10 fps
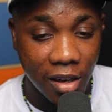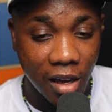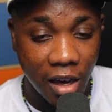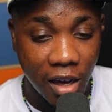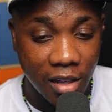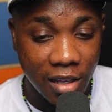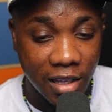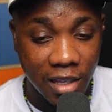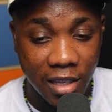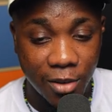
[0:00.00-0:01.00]
uh,
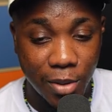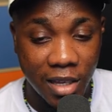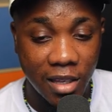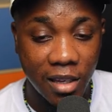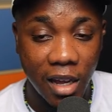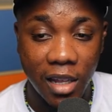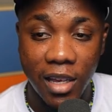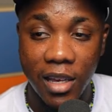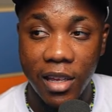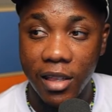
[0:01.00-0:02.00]
this is
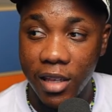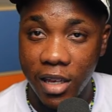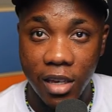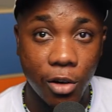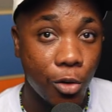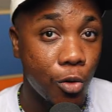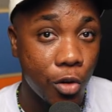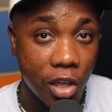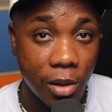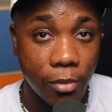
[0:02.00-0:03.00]
basically the
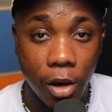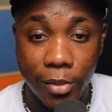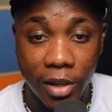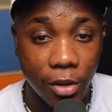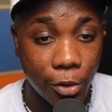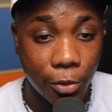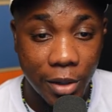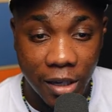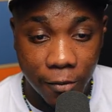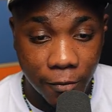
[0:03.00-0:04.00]
cruise ship coming to
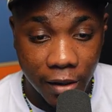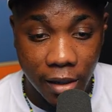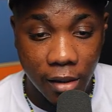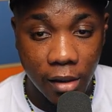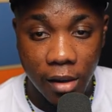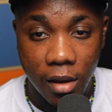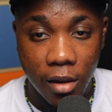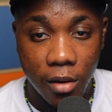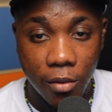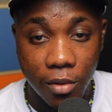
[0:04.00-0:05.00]
refill
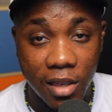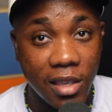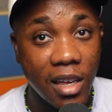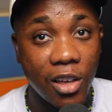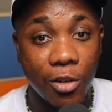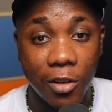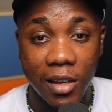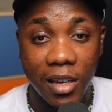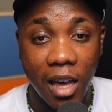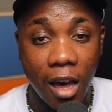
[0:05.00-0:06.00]
which is
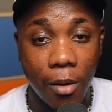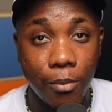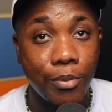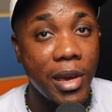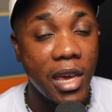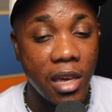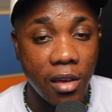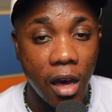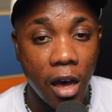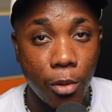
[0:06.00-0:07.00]
actually a big
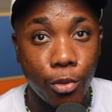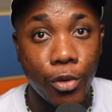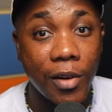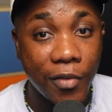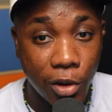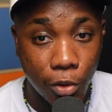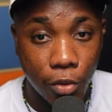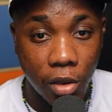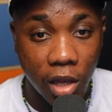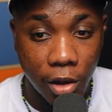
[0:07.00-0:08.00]
um,
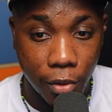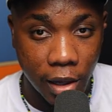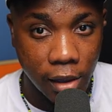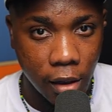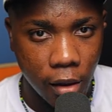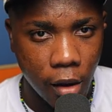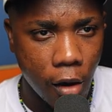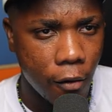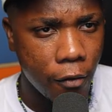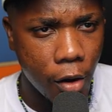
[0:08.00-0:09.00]
revenue generator
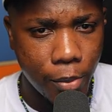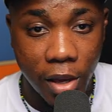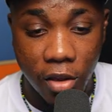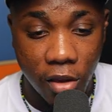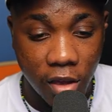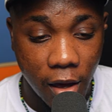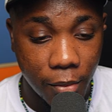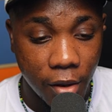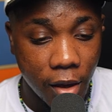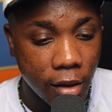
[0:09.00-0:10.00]
for
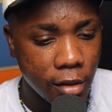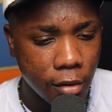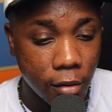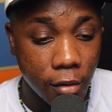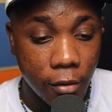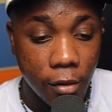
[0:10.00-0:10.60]
jam so